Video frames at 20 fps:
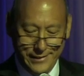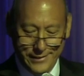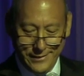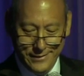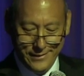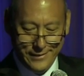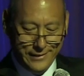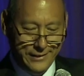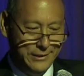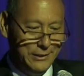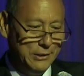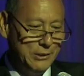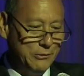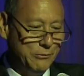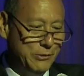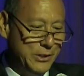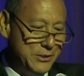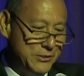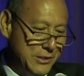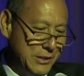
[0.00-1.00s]
Uh, you
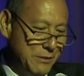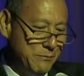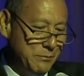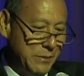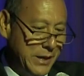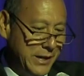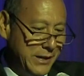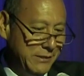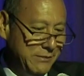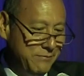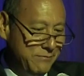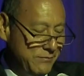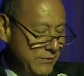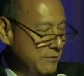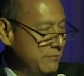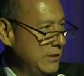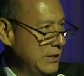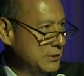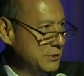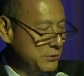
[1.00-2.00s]
can reach them by
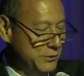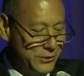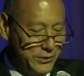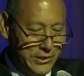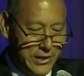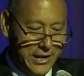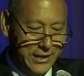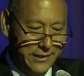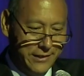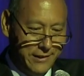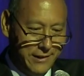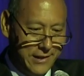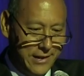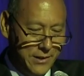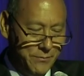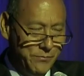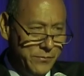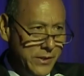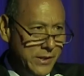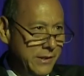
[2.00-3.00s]

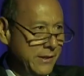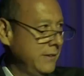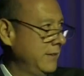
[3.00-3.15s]
investors.com.